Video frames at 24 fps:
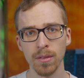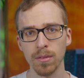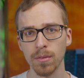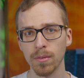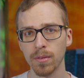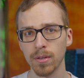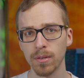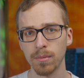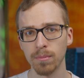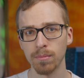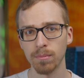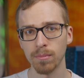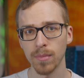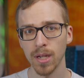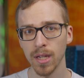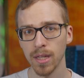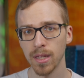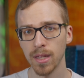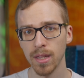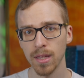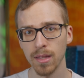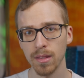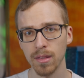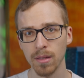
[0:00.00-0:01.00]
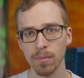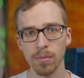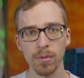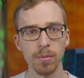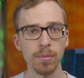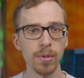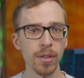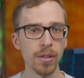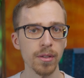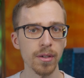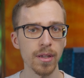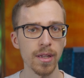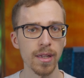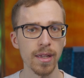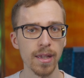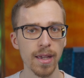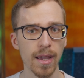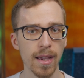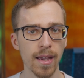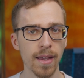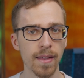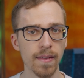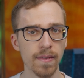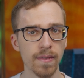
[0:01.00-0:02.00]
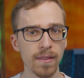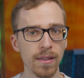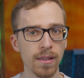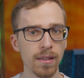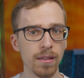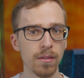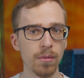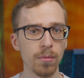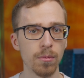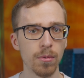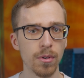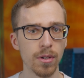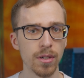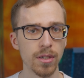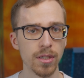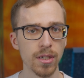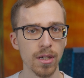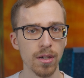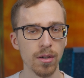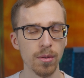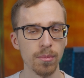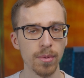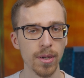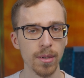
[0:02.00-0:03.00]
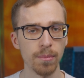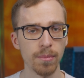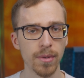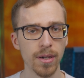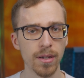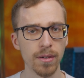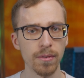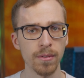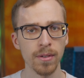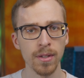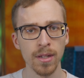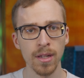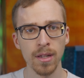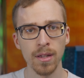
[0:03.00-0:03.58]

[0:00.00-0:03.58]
So in my case, I'm going to be looking at the 1TB model.